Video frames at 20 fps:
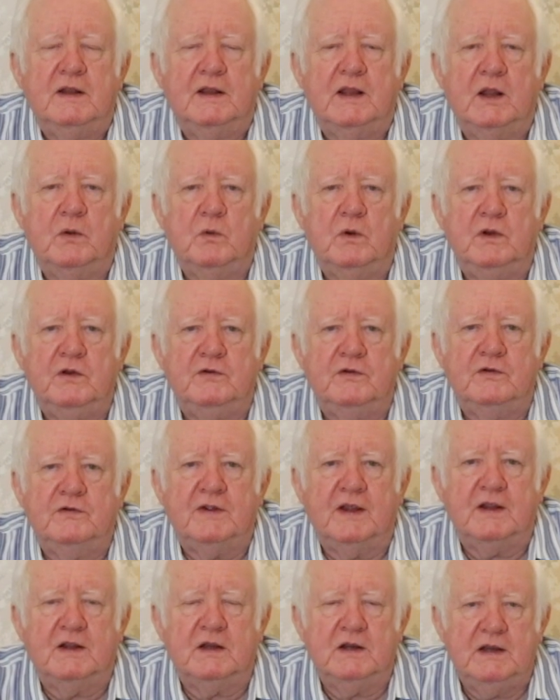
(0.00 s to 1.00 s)
They want you to
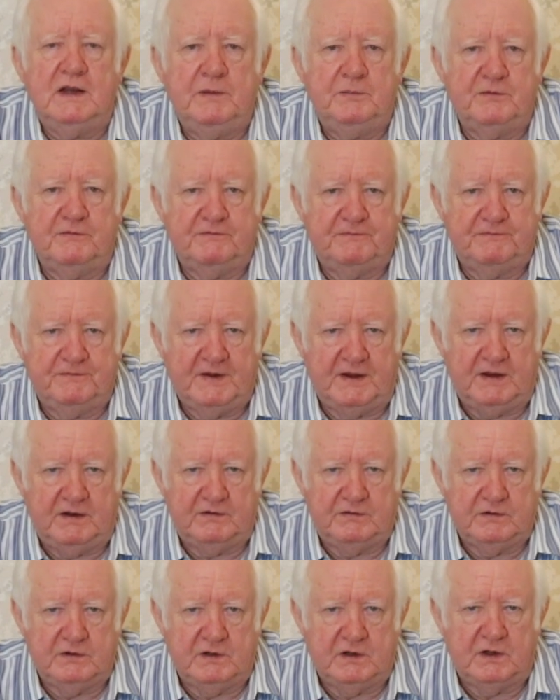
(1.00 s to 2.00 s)
take a leap of
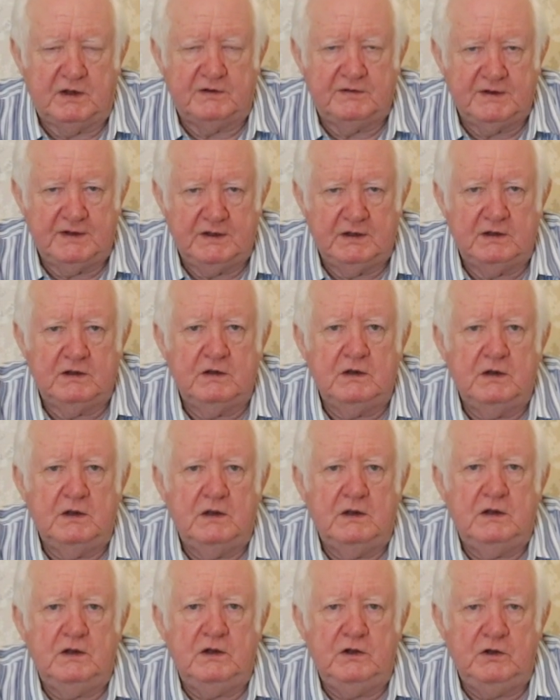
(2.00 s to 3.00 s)
faith. And I think
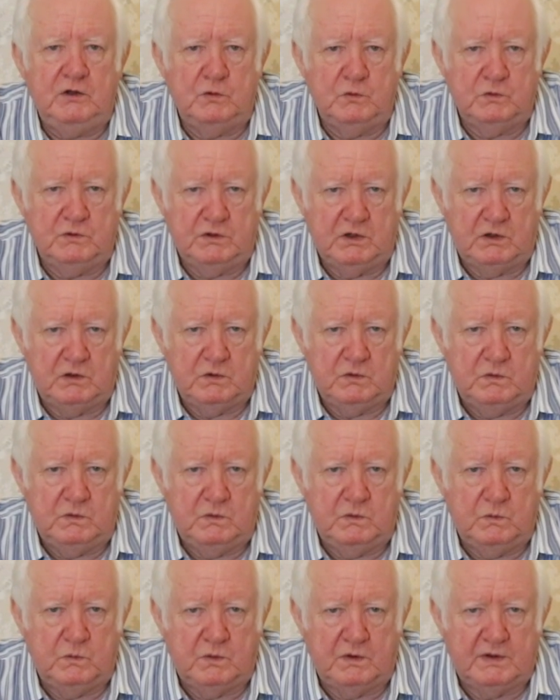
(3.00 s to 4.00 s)
you'll know
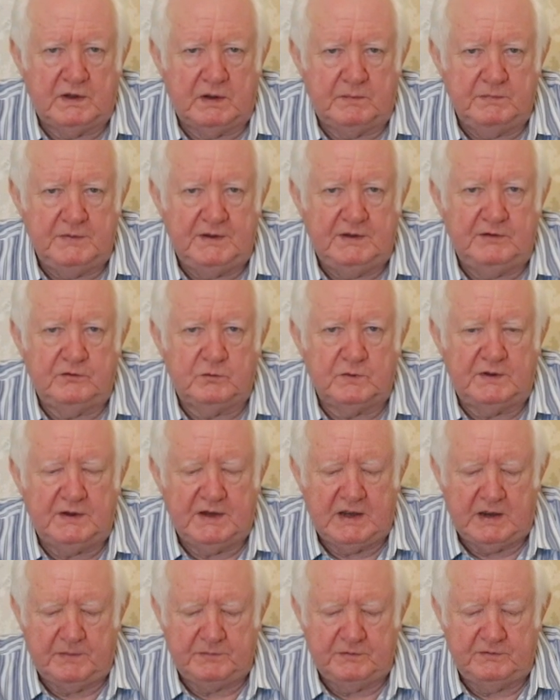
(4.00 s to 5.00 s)
what that means when it
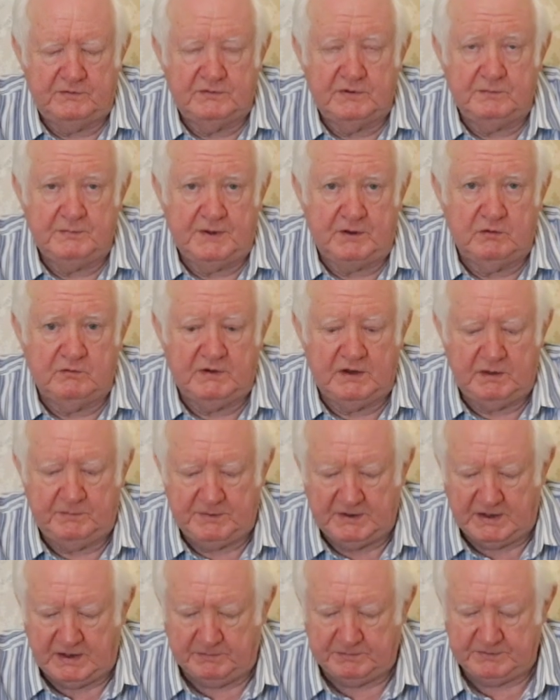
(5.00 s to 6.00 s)
happens. It may already be
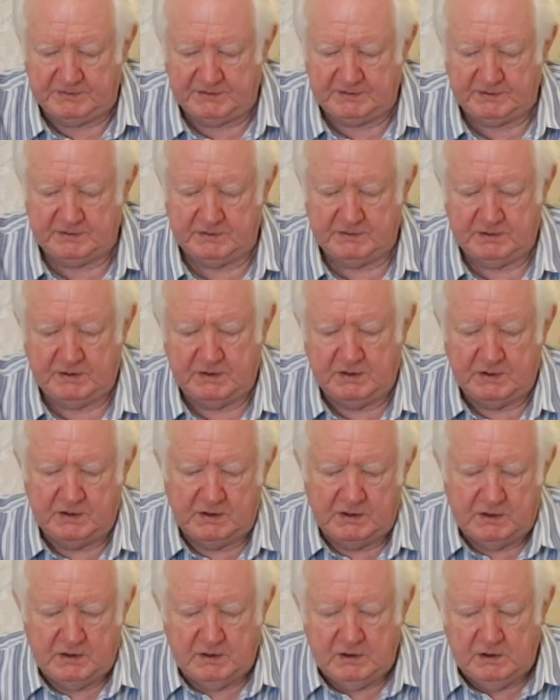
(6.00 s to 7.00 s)
happening.
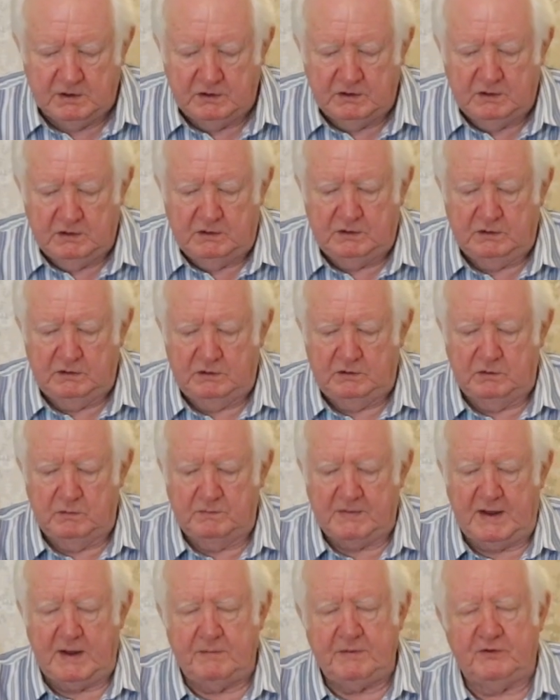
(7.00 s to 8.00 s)
You
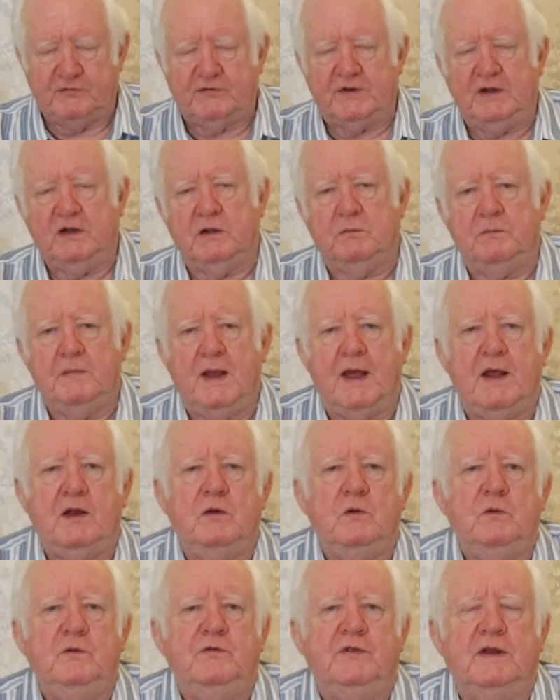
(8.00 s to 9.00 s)
may be seeing a man
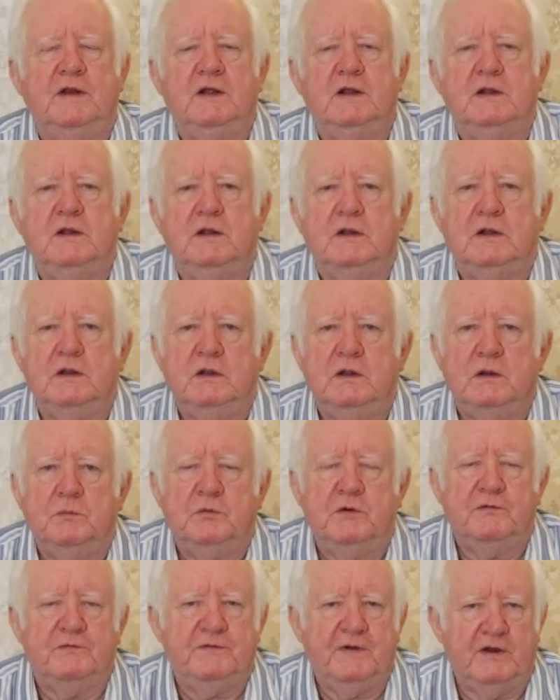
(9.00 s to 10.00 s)
who's in a
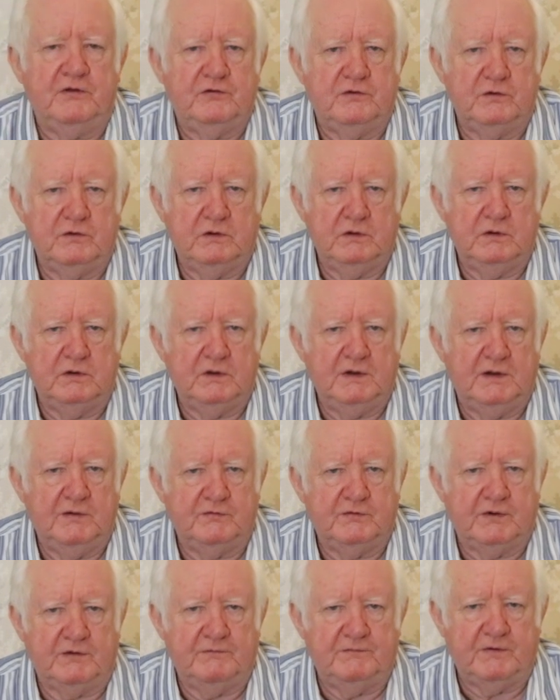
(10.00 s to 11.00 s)
profession that
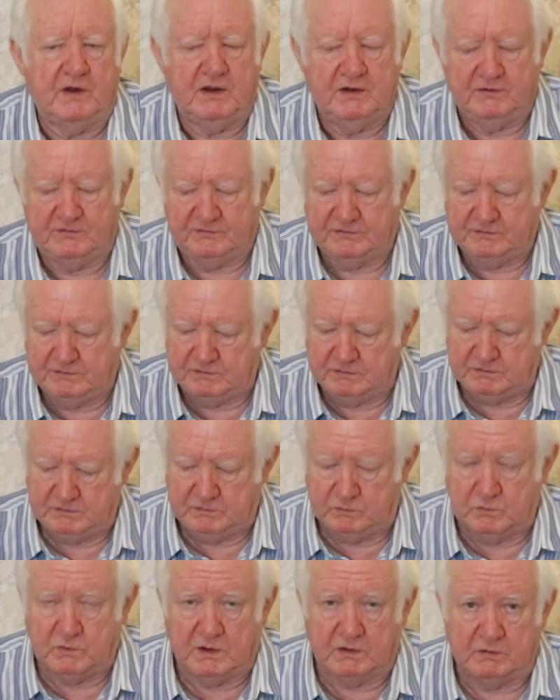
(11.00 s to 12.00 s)
gives advice.
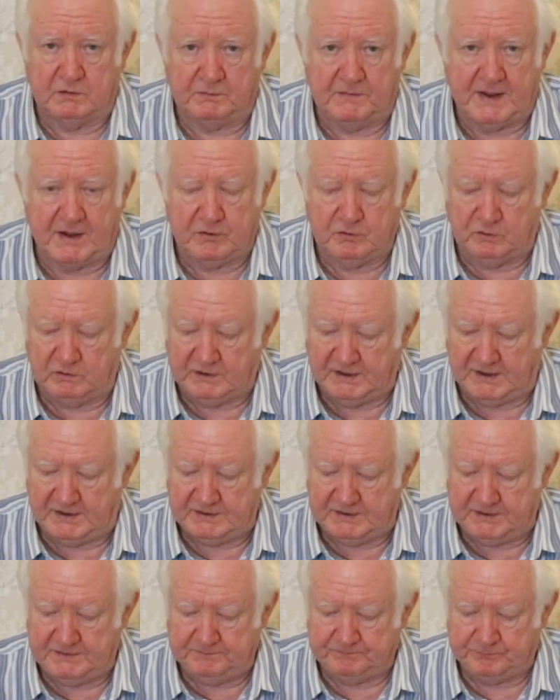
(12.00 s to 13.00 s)
Well, man or
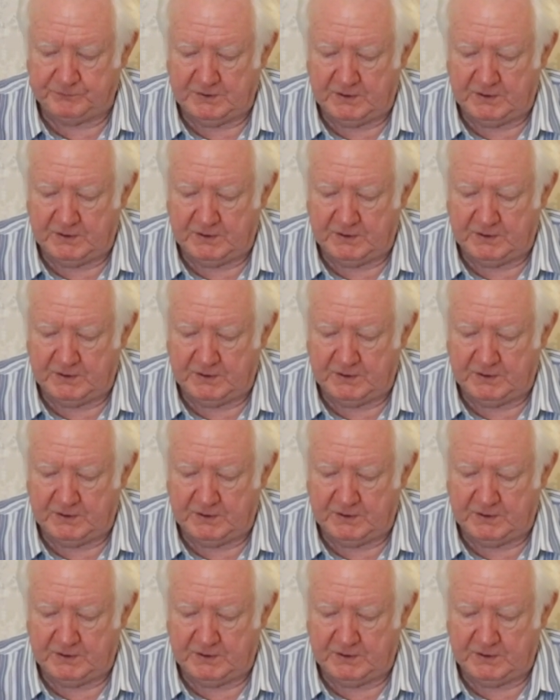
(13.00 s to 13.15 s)
lady.